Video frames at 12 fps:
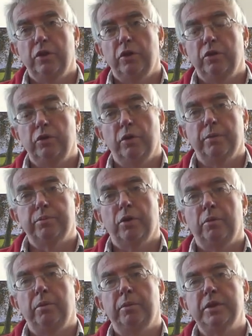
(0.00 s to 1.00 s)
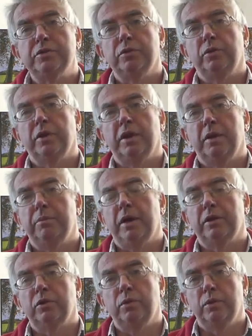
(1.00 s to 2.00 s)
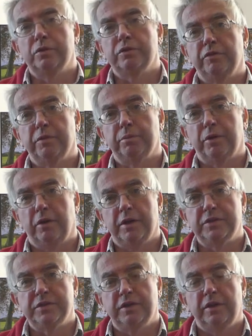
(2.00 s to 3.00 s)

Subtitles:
you are probably talking about a quarter the price.